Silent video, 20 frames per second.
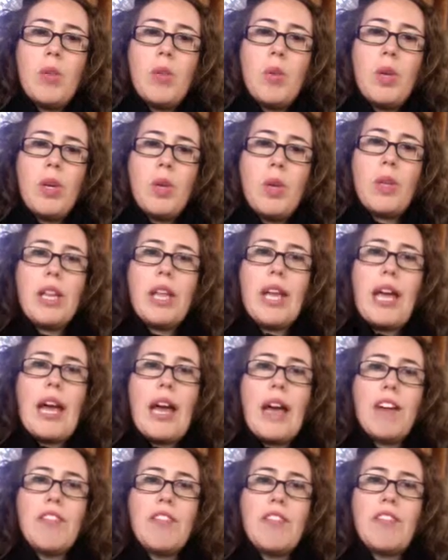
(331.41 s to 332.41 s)
We will
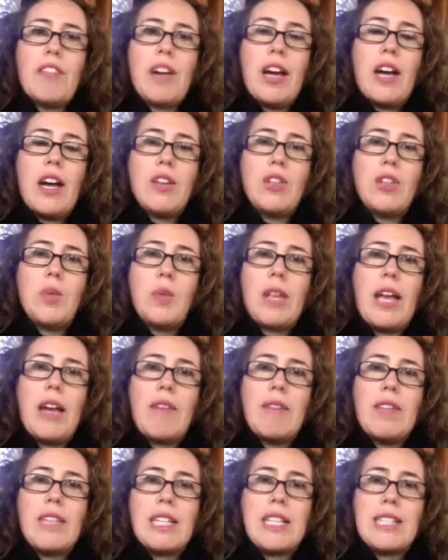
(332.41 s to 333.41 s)
have you will
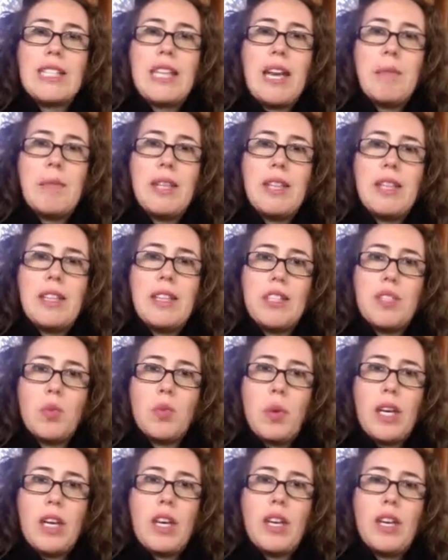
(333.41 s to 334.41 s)
have an assignment this
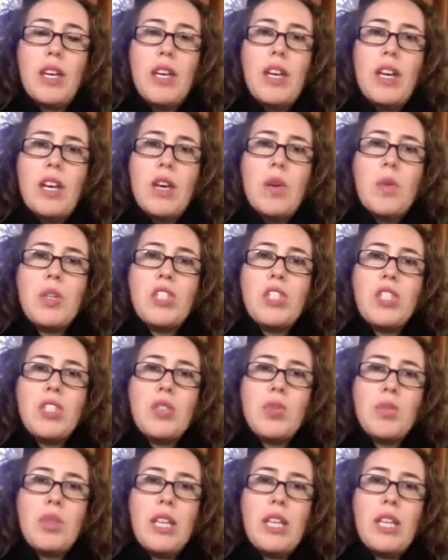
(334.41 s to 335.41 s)
week, which
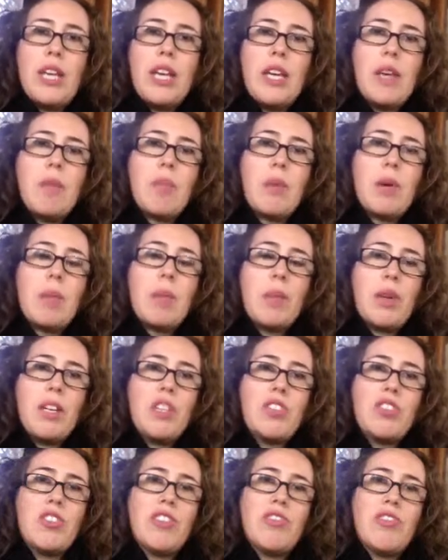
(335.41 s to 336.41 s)
is really in
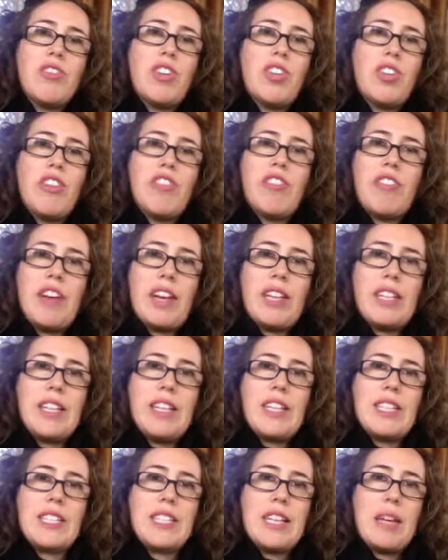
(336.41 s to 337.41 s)
preparation for your
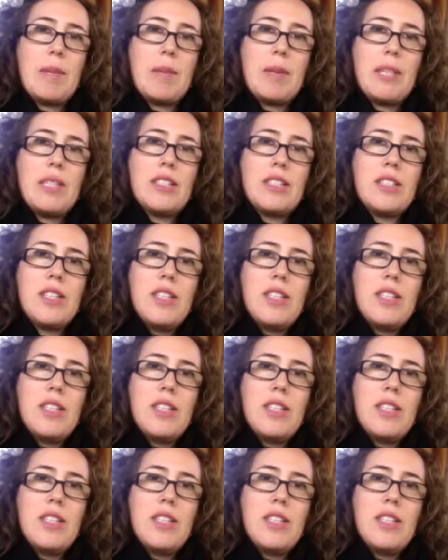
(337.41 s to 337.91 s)
final assignment.